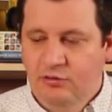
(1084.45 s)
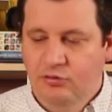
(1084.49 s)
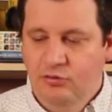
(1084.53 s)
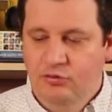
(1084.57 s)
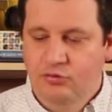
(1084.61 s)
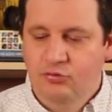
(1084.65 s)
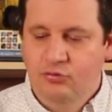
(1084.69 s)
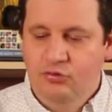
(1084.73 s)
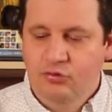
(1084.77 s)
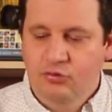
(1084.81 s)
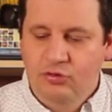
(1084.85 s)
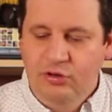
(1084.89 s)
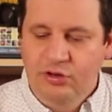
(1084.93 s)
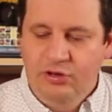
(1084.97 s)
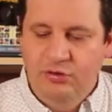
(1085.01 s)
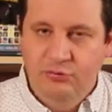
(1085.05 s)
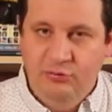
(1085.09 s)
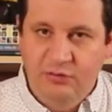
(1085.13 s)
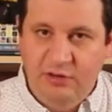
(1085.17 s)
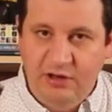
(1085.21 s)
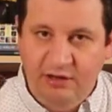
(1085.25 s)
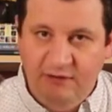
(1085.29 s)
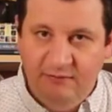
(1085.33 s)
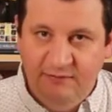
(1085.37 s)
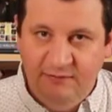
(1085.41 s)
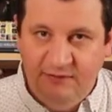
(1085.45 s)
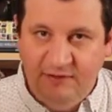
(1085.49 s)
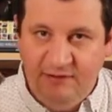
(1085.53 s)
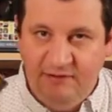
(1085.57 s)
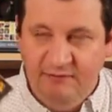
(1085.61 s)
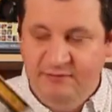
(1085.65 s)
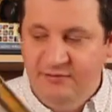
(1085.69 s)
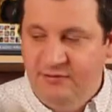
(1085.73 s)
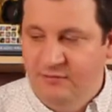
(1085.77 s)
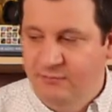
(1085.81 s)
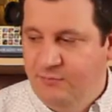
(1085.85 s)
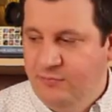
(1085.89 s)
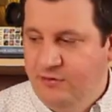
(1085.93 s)
You don't need to have
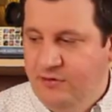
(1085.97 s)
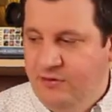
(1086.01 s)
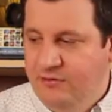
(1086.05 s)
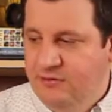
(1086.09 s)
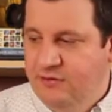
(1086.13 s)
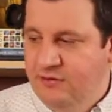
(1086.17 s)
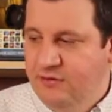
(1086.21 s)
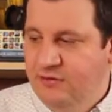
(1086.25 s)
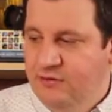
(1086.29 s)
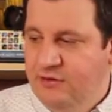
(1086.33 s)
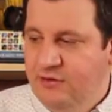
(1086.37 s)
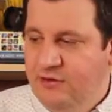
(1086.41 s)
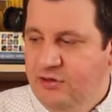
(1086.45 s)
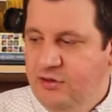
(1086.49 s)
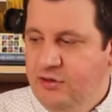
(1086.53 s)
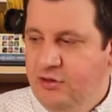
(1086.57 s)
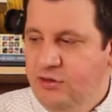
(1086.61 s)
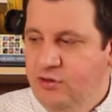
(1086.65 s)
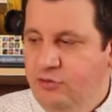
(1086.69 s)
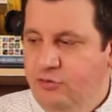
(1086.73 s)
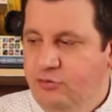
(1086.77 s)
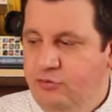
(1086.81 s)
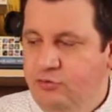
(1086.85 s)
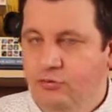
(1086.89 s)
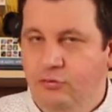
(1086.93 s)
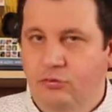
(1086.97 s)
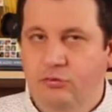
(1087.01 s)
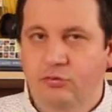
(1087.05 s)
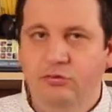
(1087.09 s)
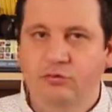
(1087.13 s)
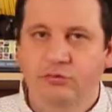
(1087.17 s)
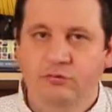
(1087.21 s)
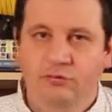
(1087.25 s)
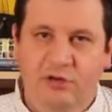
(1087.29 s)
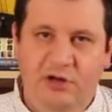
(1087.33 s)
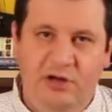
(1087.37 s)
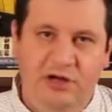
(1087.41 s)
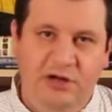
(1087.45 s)
something printed to
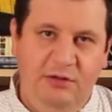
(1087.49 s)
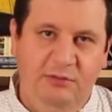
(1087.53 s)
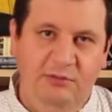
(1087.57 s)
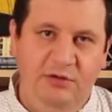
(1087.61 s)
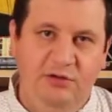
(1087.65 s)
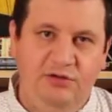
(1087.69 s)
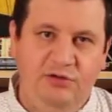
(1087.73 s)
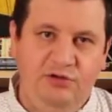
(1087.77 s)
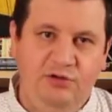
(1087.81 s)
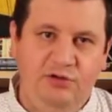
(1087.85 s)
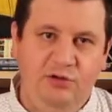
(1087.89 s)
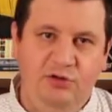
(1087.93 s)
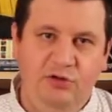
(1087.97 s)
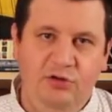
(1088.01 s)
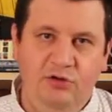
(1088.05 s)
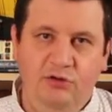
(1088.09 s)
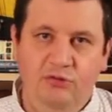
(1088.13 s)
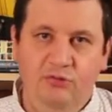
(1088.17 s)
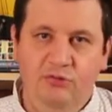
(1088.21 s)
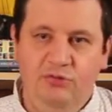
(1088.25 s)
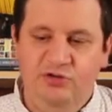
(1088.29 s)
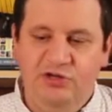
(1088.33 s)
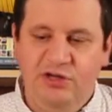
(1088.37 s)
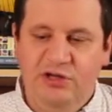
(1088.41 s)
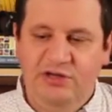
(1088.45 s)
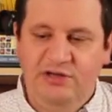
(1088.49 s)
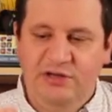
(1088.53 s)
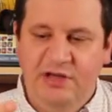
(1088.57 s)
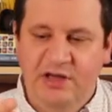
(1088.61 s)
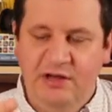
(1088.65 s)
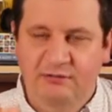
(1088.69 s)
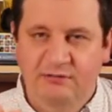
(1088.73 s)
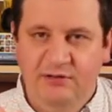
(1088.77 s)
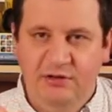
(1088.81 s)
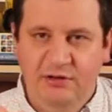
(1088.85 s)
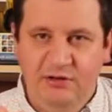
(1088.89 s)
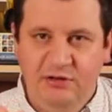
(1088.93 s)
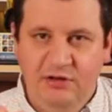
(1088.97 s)
look to an image. You just
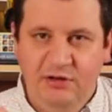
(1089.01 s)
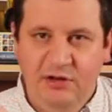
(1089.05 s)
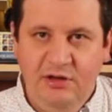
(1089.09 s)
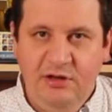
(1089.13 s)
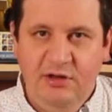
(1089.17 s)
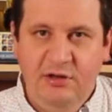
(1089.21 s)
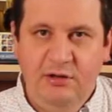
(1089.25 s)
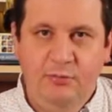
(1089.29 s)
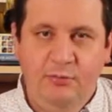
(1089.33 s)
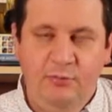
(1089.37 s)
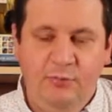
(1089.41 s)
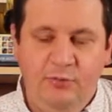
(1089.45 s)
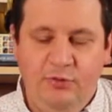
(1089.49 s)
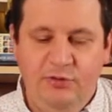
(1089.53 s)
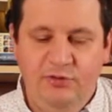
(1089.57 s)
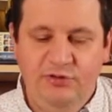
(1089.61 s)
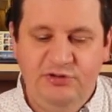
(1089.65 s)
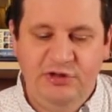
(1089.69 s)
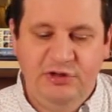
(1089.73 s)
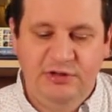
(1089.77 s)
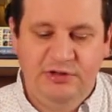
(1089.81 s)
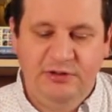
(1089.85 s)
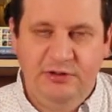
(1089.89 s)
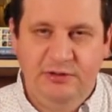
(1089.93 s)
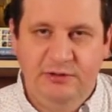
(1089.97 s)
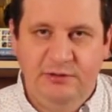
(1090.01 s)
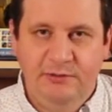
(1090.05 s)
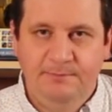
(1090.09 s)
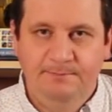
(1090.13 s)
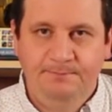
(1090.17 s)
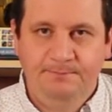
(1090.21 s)
have it projected.